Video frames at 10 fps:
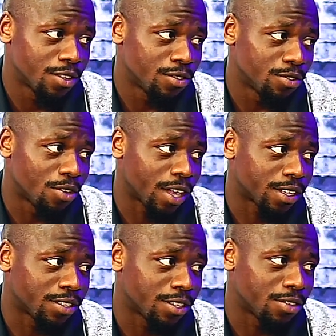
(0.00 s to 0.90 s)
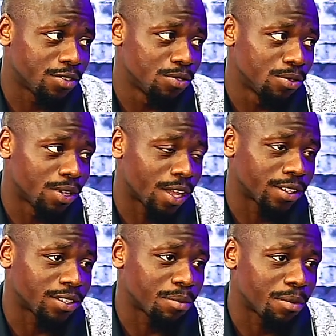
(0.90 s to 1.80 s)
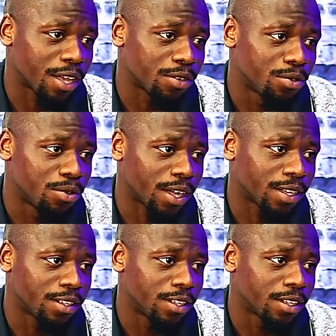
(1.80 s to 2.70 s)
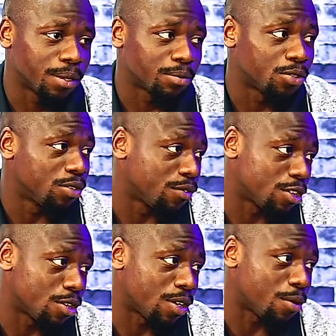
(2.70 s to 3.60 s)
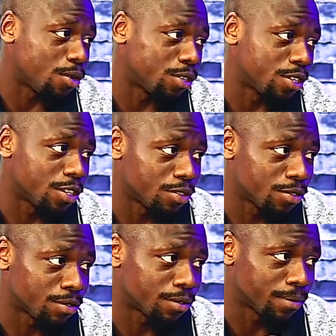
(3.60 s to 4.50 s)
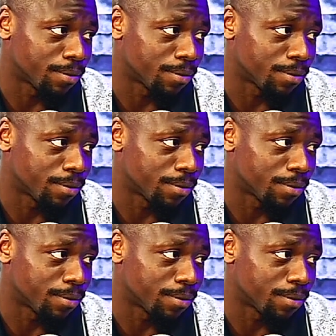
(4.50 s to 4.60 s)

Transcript: You know, I consider you like somebody who I could look up to, even though I'm older than you.